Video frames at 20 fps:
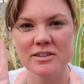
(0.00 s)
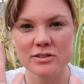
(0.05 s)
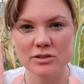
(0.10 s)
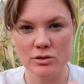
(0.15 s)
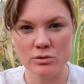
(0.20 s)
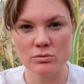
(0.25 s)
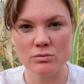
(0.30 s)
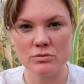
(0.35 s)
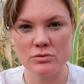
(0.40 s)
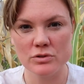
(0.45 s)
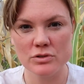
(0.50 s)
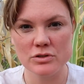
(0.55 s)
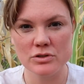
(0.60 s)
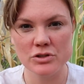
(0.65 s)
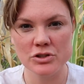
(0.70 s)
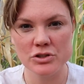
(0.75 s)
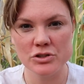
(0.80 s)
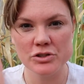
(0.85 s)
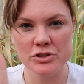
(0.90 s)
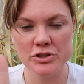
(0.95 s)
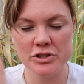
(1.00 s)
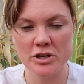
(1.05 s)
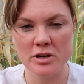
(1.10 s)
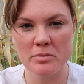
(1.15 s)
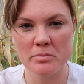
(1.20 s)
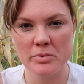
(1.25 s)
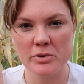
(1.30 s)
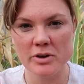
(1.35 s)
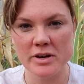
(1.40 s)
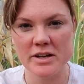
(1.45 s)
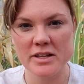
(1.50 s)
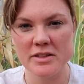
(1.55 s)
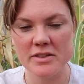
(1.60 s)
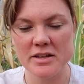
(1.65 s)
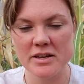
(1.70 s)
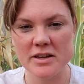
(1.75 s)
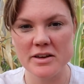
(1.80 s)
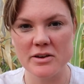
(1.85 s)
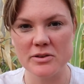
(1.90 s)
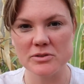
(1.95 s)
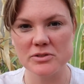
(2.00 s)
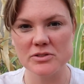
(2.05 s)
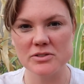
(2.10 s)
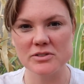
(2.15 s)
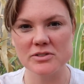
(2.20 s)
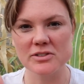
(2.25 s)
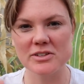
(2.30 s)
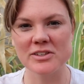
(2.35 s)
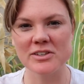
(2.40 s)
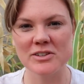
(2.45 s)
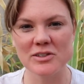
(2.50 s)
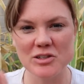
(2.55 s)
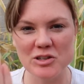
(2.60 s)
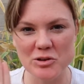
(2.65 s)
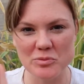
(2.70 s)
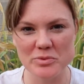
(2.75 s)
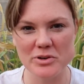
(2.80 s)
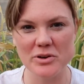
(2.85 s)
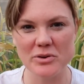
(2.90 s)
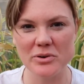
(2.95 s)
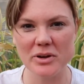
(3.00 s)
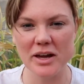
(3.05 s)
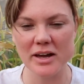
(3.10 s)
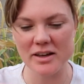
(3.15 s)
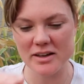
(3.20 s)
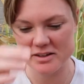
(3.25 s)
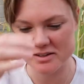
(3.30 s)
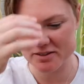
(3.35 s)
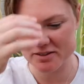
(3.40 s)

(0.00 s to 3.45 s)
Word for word: Don't jump or anything else. You'll be okay.